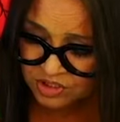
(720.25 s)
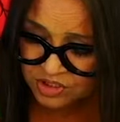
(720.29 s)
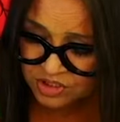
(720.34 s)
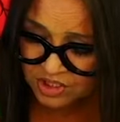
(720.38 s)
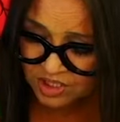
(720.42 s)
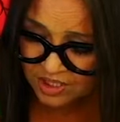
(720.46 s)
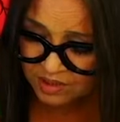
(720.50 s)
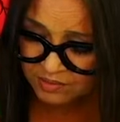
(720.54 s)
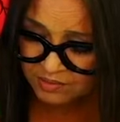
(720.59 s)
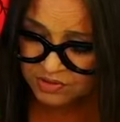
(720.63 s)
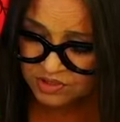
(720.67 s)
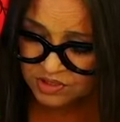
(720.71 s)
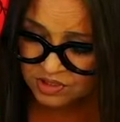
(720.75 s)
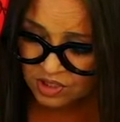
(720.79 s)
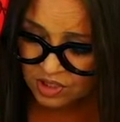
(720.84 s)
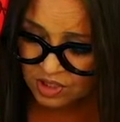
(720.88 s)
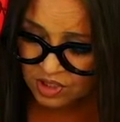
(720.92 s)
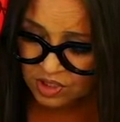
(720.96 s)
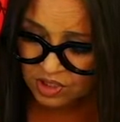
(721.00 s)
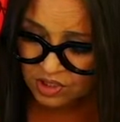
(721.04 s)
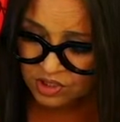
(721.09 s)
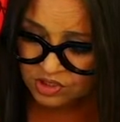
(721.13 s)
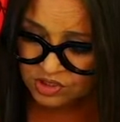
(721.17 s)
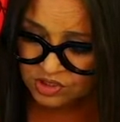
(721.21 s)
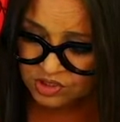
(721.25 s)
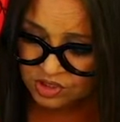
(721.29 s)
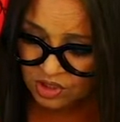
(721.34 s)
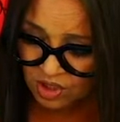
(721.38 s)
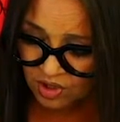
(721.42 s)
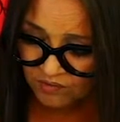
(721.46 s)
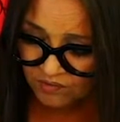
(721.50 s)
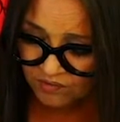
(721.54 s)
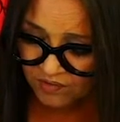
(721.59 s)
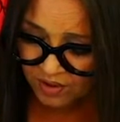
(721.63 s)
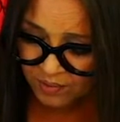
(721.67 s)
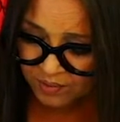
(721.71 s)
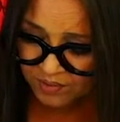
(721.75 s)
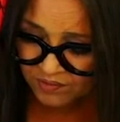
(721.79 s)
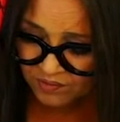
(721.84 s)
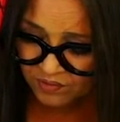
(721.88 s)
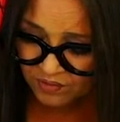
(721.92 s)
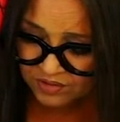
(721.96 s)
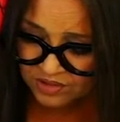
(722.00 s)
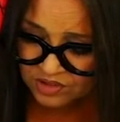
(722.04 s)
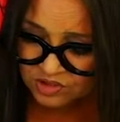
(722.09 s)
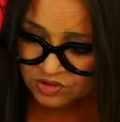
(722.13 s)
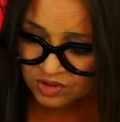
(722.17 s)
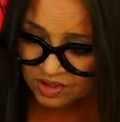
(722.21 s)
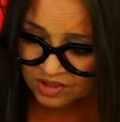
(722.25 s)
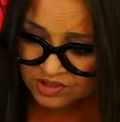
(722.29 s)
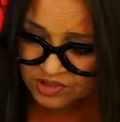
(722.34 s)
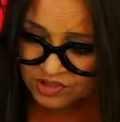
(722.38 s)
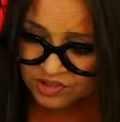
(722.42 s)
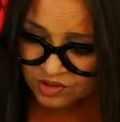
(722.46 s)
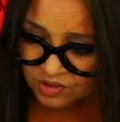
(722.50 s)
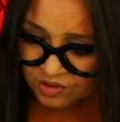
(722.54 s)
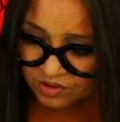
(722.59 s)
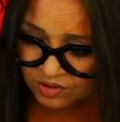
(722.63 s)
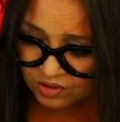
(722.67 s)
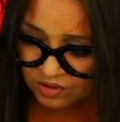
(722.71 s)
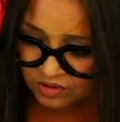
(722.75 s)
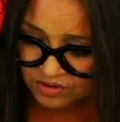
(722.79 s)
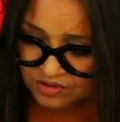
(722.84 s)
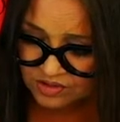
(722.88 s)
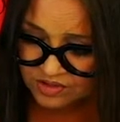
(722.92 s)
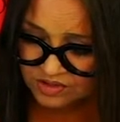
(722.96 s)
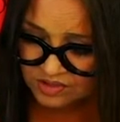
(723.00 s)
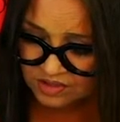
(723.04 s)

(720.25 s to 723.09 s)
shapes. So far we've only drawn circles.